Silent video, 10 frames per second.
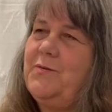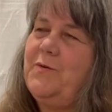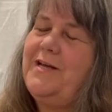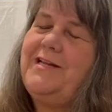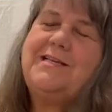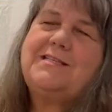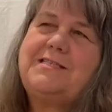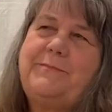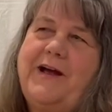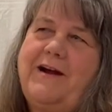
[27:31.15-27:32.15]
What
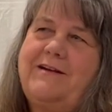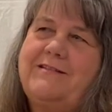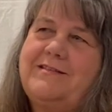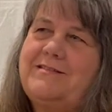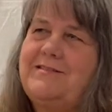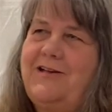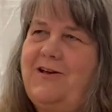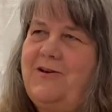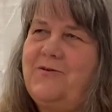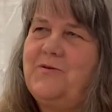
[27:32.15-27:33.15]
inspired the
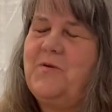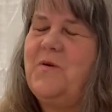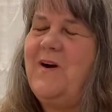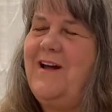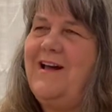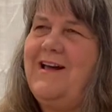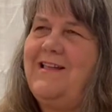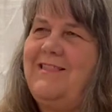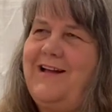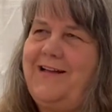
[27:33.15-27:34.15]
song
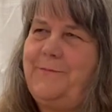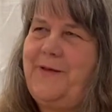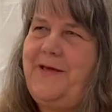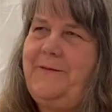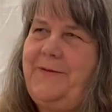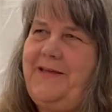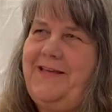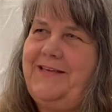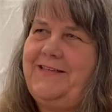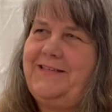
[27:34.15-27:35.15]
Cry Like a Baby?